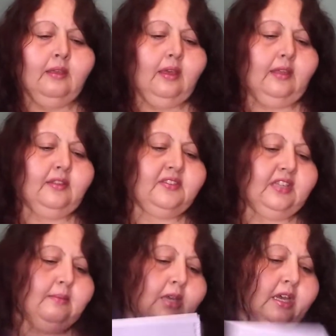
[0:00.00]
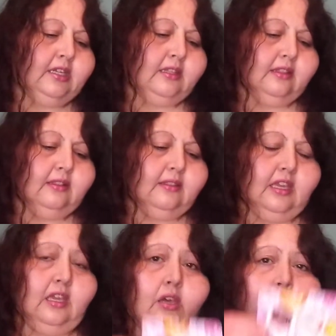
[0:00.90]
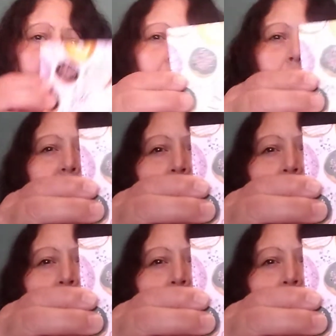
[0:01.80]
And the same kind of thing going on with